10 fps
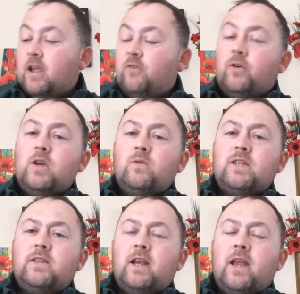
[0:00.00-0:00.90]
If we're
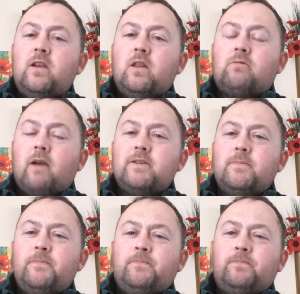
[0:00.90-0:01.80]
using the linen
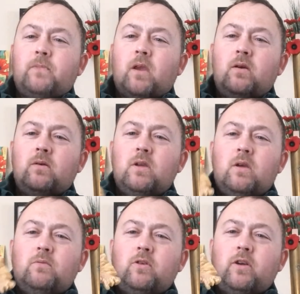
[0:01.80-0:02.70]
thread,
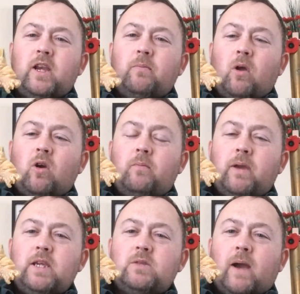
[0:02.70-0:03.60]
we're going to need a block of
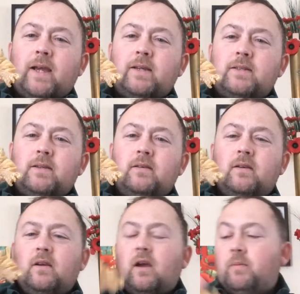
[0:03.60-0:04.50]
beeswax.
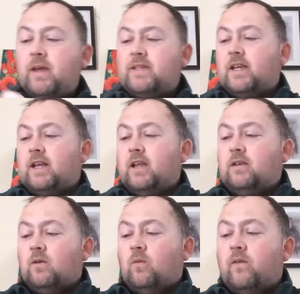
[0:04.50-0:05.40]
And
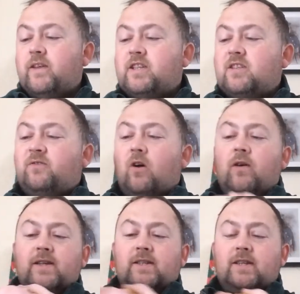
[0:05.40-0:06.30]
basically what this is
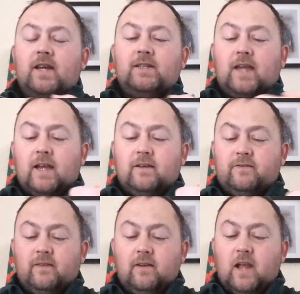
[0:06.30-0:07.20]
for is it kind
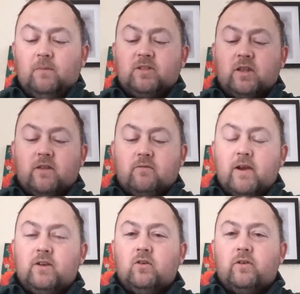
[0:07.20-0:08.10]
of helps the
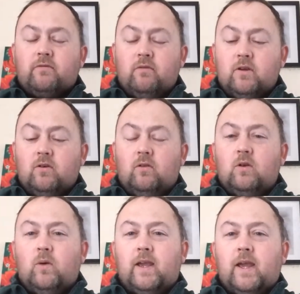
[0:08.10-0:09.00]
thread go through the hole
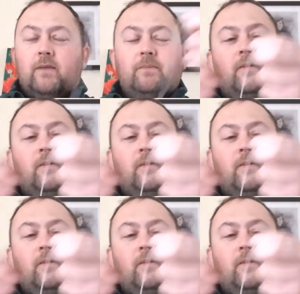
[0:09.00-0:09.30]
quicker,